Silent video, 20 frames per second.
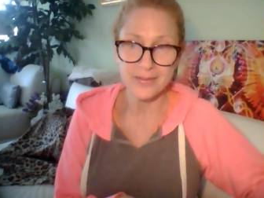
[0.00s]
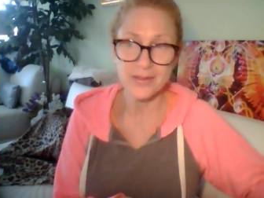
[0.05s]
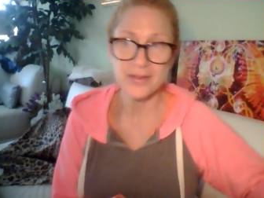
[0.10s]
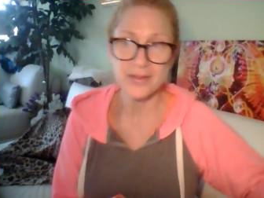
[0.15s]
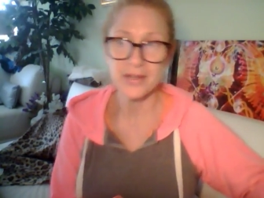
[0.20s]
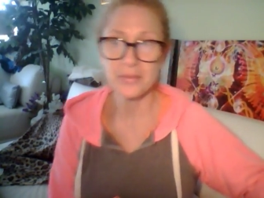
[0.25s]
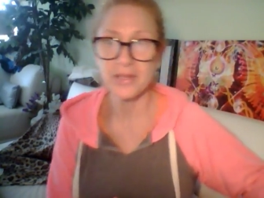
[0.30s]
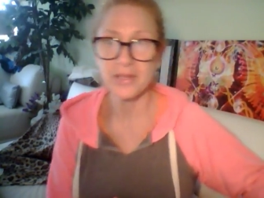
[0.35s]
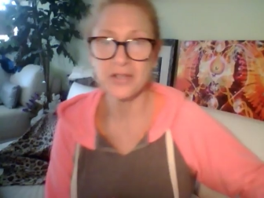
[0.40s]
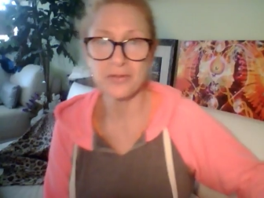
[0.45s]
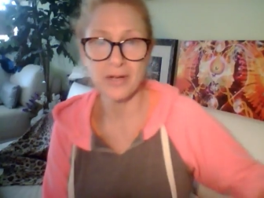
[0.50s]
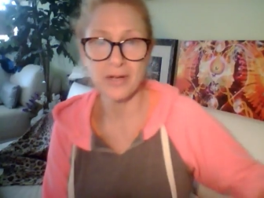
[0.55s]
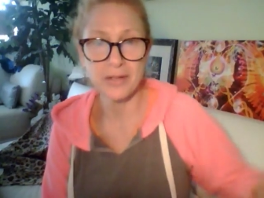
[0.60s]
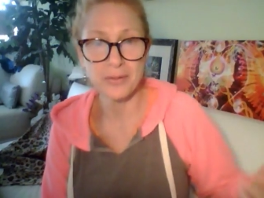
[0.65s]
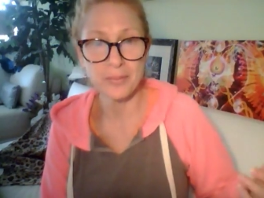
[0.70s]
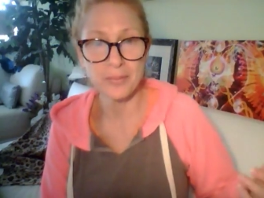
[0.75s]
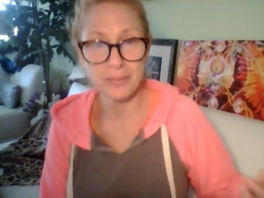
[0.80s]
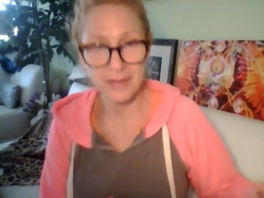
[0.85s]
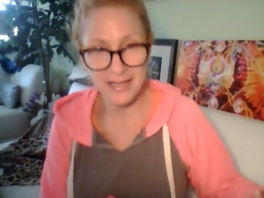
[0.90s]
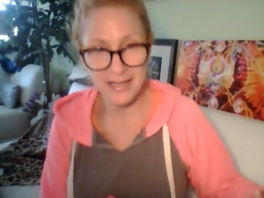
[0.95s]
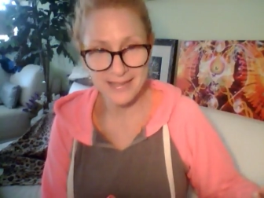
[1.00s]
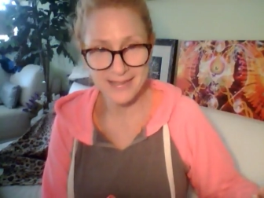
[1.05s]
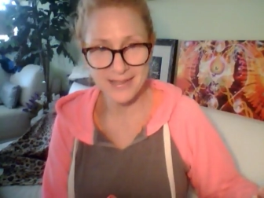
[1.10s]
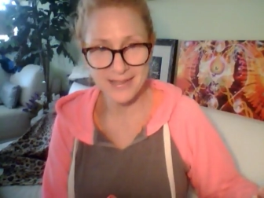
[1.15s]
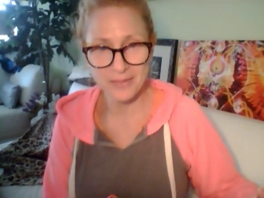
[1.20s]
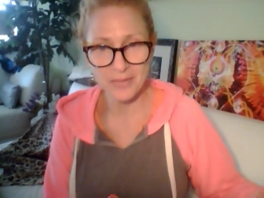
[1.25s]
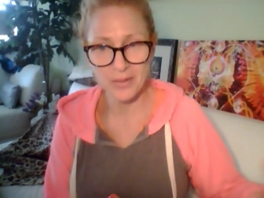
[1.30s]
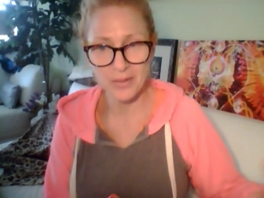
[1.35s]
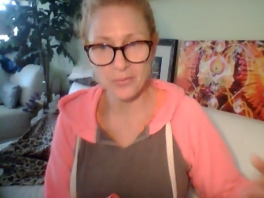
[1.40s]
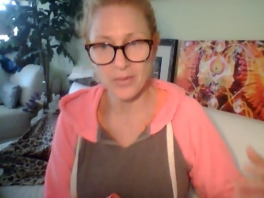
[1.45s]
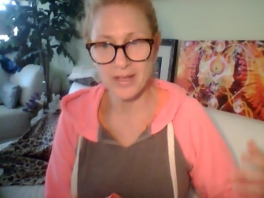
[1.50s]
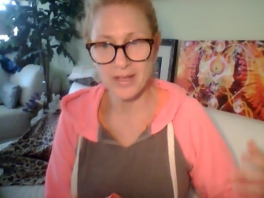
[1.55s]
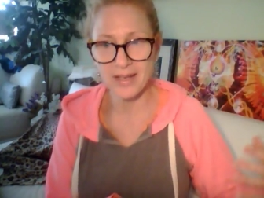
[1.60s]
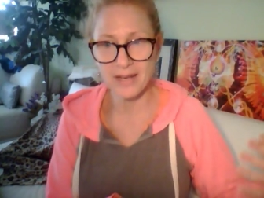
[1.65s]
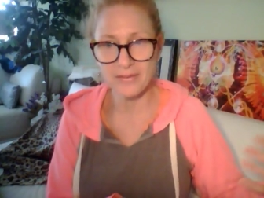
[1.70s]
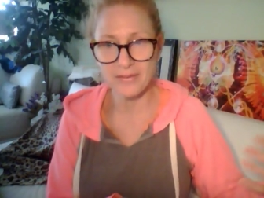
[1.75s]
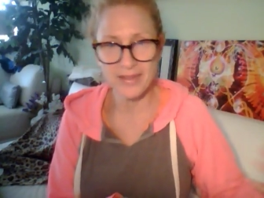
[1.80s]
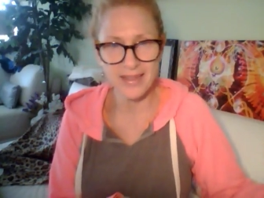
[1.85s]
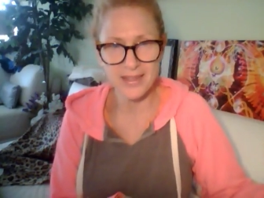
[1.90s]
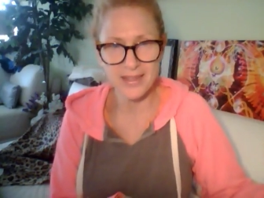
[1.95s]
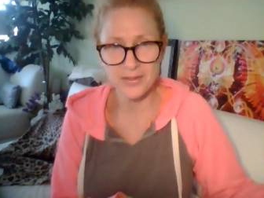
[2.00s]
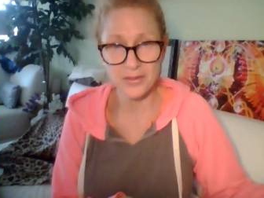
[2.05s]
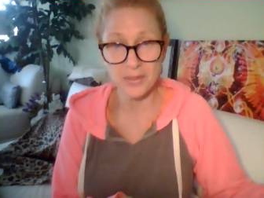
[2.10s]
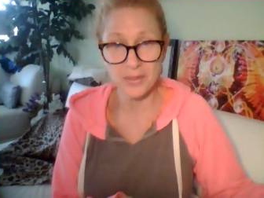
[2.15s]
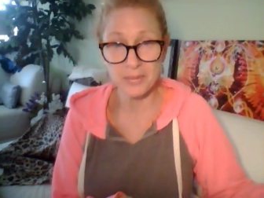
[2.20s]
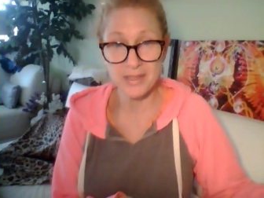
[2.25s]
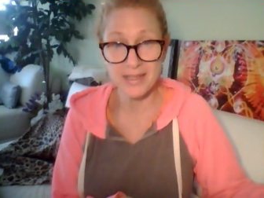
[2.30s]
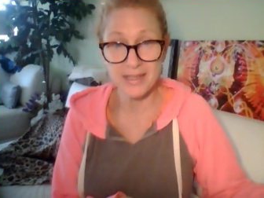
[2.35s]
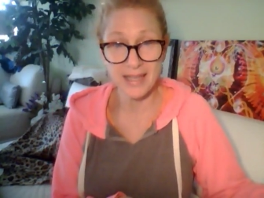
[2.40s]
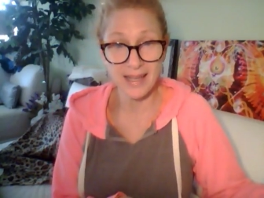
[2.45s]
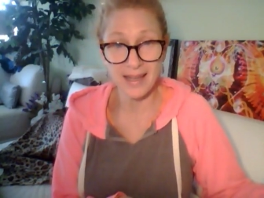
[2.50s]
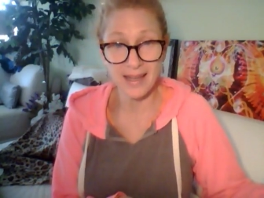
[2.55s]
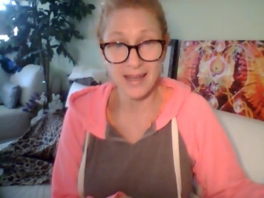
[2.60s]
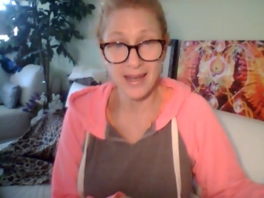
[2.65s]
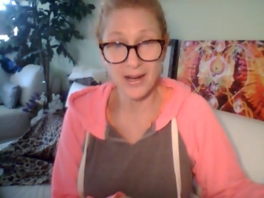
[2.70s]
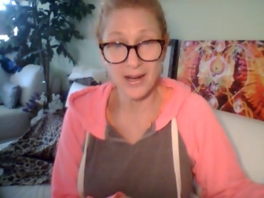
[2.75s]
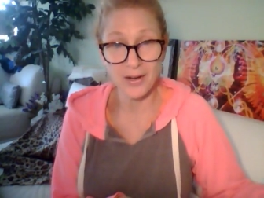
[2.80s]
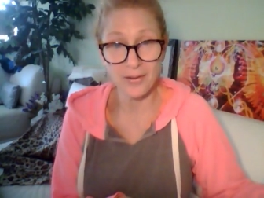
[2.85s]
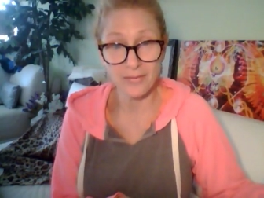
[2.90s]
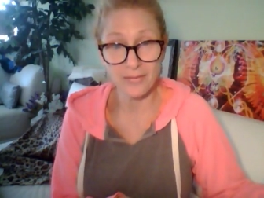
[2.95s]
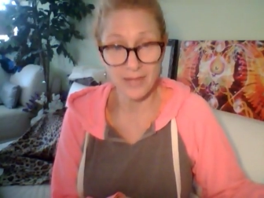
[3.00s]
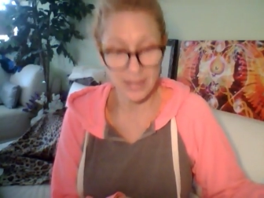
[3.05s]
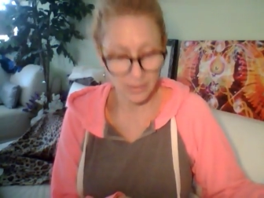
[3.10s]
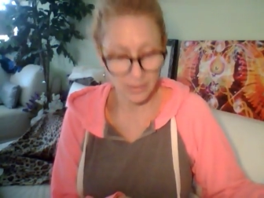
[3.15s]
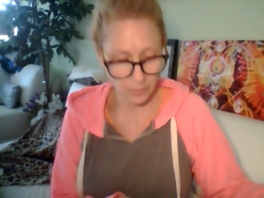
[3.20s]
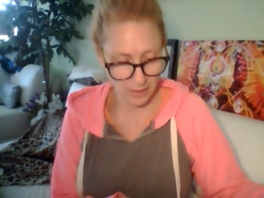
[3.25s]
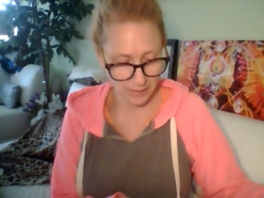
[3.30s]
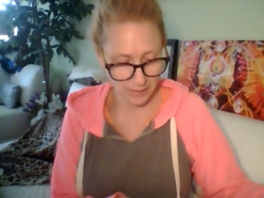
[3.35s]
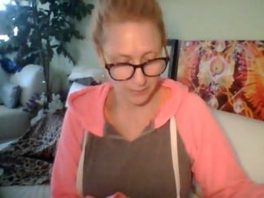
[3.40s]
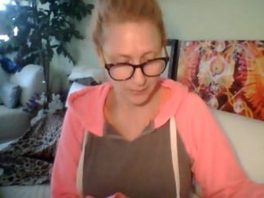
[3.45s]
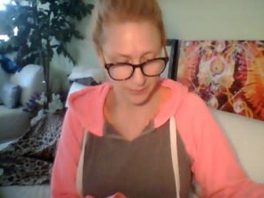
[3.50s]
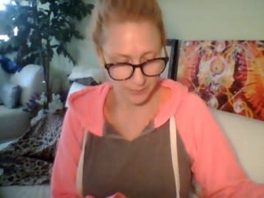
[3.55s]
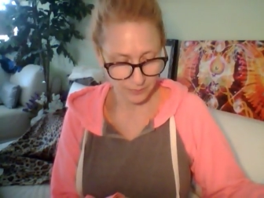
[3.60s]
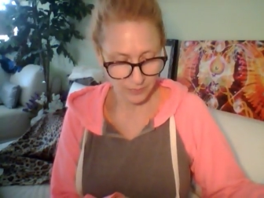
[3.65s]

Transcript: So someone trying to oppress someone when everything's already been taken care of anyway.